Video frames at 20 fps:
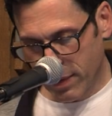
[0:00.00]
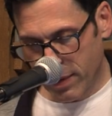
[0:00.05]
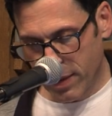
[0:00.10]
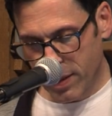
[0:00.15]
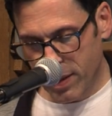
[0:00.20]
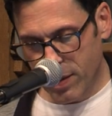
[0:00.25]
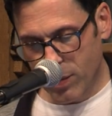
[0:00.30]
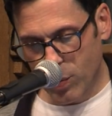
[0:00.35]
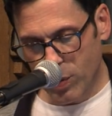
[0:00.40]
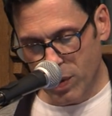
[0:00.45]

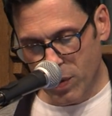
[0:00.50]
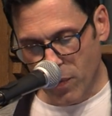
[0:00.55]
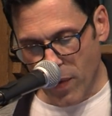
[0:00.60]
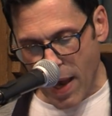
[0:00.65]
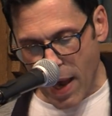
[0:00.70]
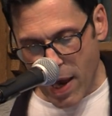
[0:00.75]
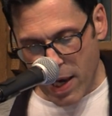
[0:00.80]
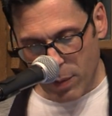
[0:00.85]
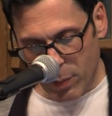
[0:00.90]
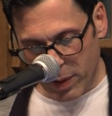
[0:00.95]
This was
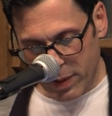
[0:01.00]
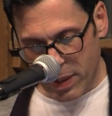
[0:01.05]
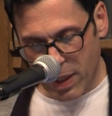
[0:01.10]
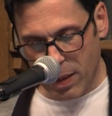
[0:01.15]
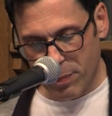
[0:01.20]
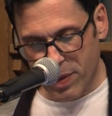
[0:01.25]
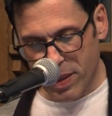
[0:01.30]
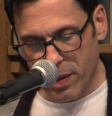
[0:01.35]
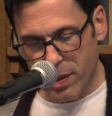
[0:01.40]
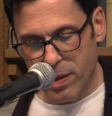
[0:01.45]
valuable to
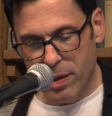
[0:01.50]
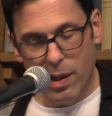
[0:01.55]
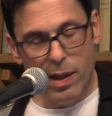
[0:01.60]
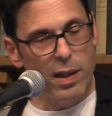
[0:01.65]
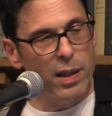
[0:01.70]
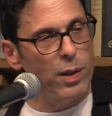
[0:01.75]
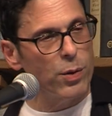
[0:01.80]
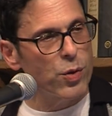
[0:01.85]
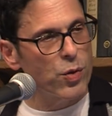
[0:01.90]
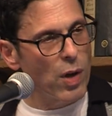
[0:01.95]
him since,
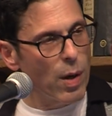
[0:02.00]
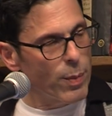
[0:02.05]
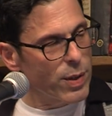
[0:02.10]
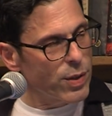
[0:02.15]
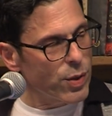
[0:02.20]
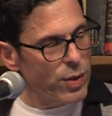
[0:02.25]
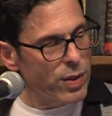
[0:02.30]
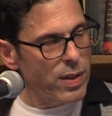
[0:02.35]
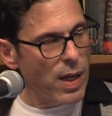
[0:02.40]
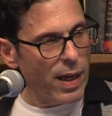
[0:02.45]

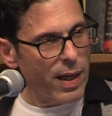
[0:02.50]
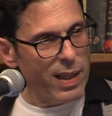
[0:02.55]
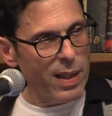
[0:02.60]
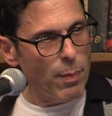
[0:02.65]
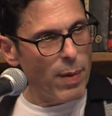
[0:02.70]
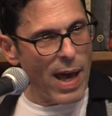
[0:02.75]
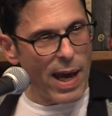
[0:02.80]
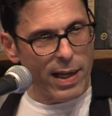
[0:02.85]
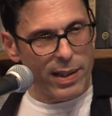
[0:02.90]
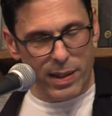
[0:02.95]
drummers are stuck in the
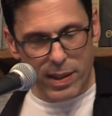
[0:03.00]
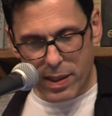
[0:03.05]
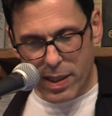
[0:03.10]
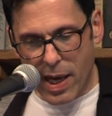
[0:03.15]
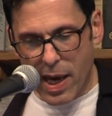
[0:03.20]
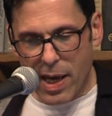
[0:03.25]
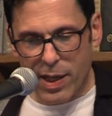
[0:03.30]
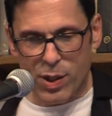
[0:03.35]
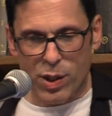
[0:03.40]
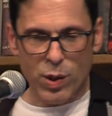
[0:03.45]
back of the
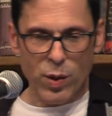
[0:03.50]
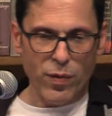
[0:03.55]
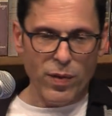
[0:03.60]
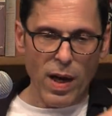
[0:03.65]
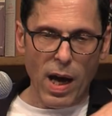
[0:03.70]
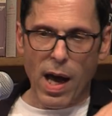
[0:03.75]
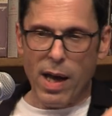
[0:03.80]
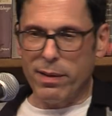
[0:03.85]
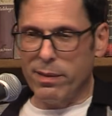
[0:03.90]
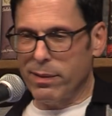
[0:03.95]
stage, and you've
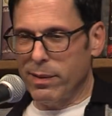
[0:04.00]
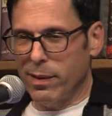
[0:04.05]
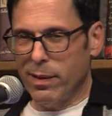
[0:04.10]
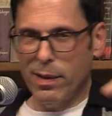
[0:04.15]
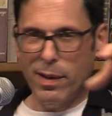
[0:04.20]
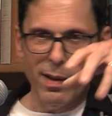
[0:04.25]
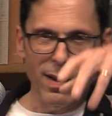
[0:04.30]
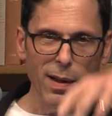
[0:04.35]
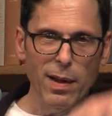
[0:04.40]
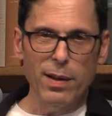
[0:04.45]
got
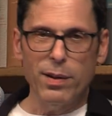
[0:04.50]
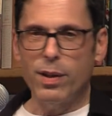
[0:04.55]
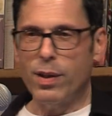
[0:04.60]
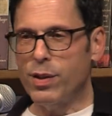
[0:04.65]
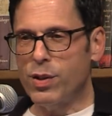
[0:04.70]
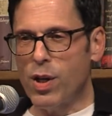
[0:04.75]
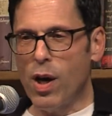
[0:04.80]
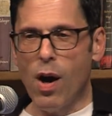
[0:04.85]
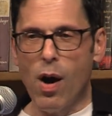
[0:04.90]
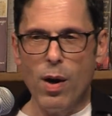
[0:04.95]
the
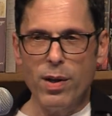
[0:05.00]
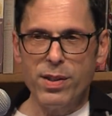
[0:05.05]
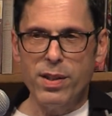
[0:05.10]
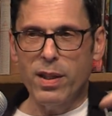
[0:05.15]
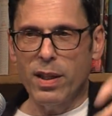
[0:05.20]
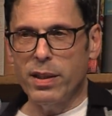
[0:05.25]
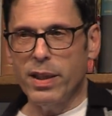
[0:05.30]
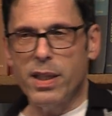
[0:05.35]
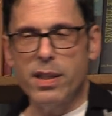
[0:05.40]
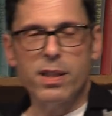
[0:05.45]
guitarist
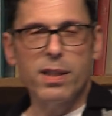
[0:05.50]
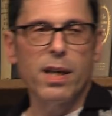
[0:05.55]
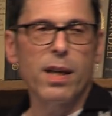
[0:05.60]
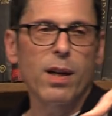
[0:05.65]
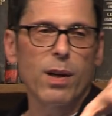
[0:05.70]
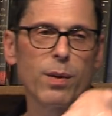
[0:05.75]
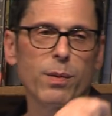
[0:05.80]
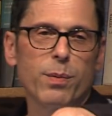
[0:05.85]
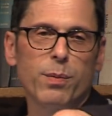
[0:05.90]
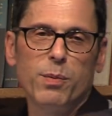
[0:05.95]
and the lead
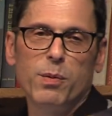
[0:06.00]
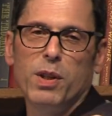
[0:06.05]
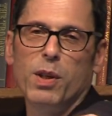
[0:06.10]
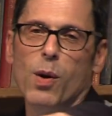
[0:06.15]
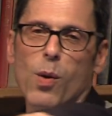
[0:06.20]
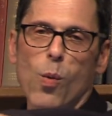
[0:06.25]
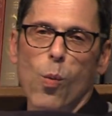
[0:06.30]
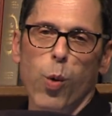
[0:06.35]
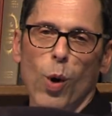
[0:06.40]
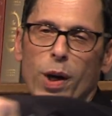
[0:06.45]
singer,
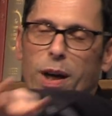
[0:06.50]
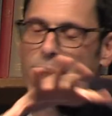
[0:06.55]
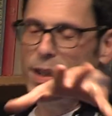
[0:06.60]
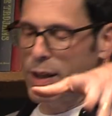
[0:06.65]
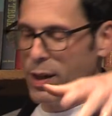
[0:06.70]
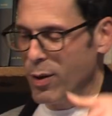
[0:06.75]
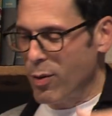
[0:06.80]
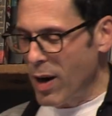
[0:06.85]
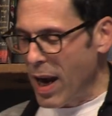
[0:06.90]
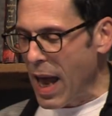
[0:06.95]
working
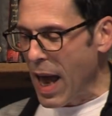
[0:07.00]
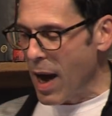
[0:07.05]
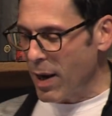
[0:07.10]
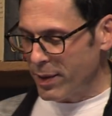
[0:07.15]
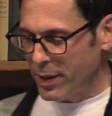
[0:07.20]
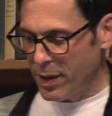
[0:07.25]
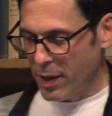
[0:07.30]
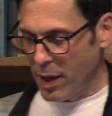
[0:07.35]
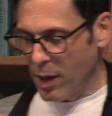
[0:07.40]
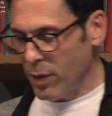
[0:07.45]
the
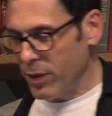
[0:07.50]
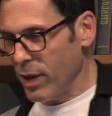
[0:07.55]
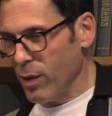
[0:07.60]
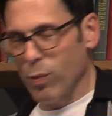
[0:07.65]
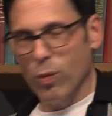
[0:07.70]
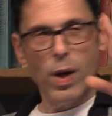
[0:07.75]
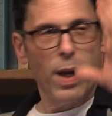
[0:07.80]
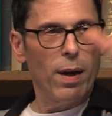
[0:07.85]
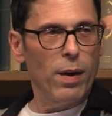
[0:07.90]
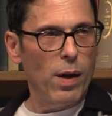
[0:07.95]
crowd, and they're
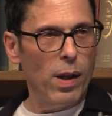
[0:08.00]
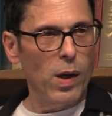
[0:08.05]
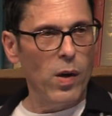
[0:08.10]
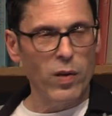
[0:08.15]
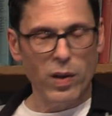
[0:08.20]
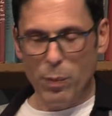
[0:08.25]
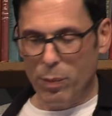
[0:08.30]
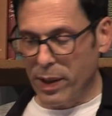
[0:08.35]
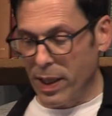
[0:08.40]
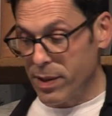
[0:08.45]
running all
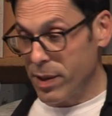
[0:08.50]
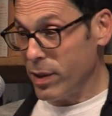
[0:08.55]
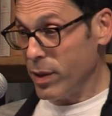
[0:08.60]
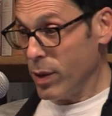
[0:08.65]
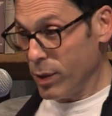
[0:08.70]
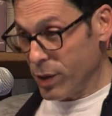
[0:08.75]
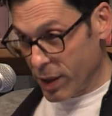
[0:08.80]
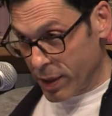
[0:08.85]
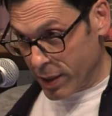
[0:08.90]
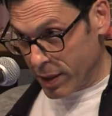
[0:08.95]
over the place, and
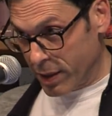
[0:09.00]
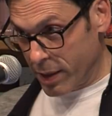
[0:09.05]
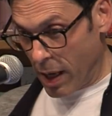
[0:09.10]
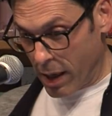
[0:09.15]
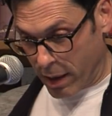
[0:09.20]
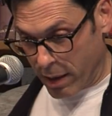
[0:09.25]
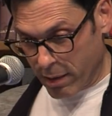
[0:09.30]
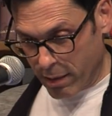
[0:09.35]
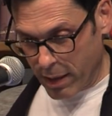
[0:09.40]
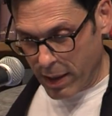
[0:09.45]
you're just
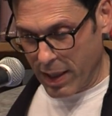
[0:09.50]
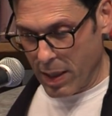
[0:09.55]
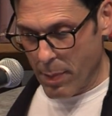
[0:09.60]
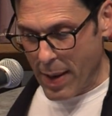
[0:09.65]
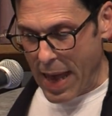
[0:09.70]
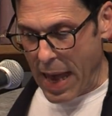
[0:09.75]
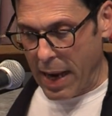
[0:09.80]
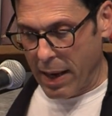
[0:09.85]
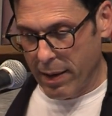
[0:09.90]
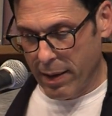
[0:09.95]
stuck in the
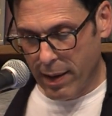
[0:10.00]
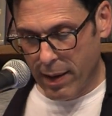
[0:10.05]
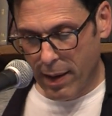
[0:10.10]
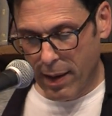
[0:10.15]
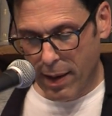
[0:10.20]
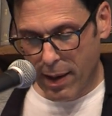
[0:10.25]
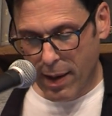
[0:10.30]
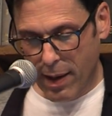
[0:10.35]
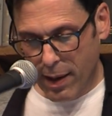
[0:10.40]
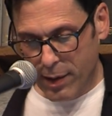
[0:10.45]
back.
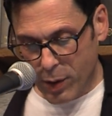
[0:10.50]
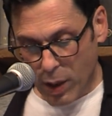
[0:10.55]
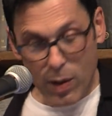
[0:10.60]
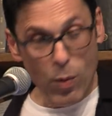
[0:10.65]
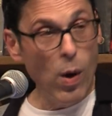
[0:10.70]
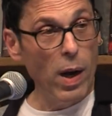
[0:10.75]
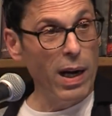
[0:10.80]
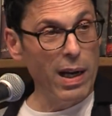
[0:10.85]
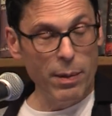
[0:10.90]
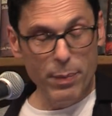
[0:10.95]
So he
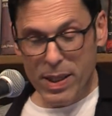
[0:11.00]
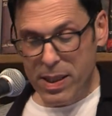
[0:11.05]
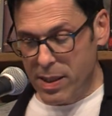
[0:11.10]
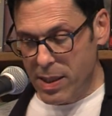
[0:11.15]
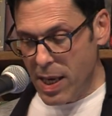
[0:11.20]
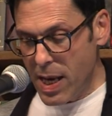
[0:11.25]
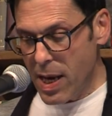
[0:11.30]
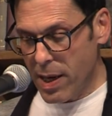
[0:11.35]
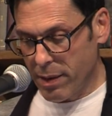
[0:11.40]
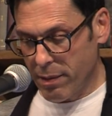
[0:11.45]
wanted to be
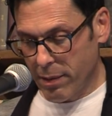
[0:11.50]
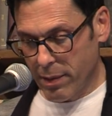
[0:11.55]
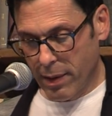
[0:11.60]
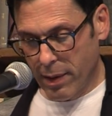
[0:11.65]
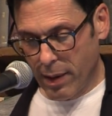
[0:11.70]
seen.